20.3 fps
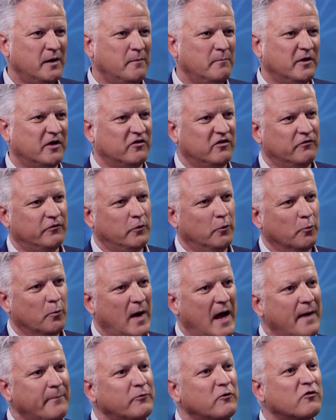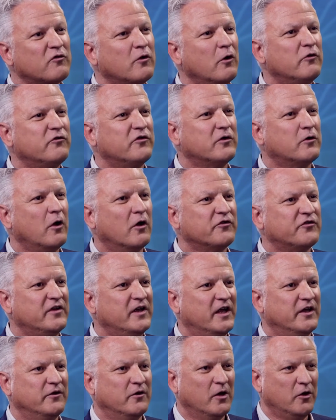Because if you wrap those closing costs
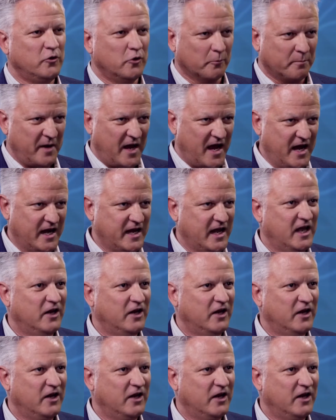in, you're paying